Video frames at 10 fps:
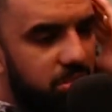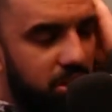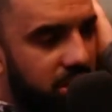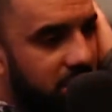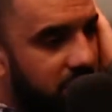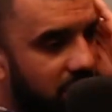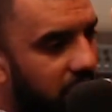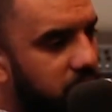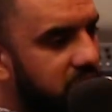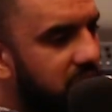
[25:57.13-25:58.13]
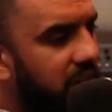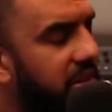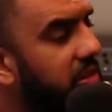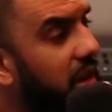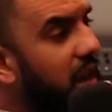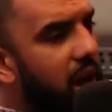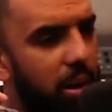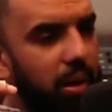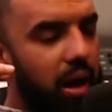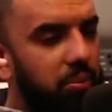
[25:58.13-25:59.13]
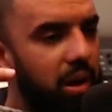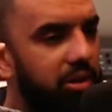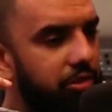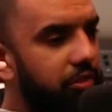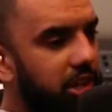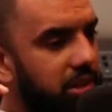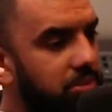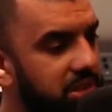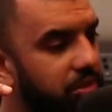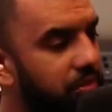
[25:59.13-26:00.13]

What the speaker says: in my head, and I'm just like, I'm seeing